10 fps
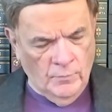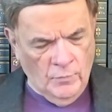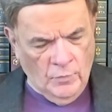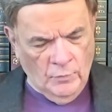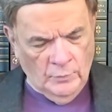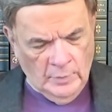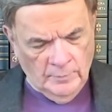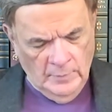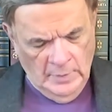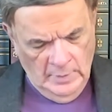Judah.
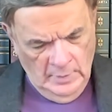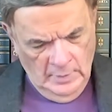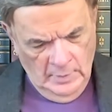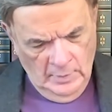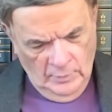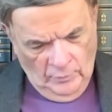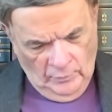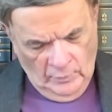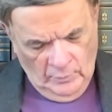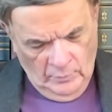
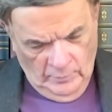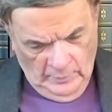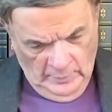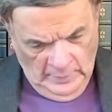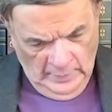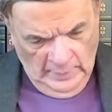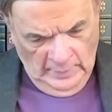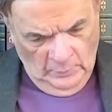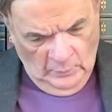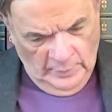So
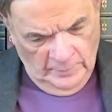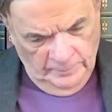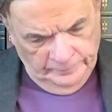anyway,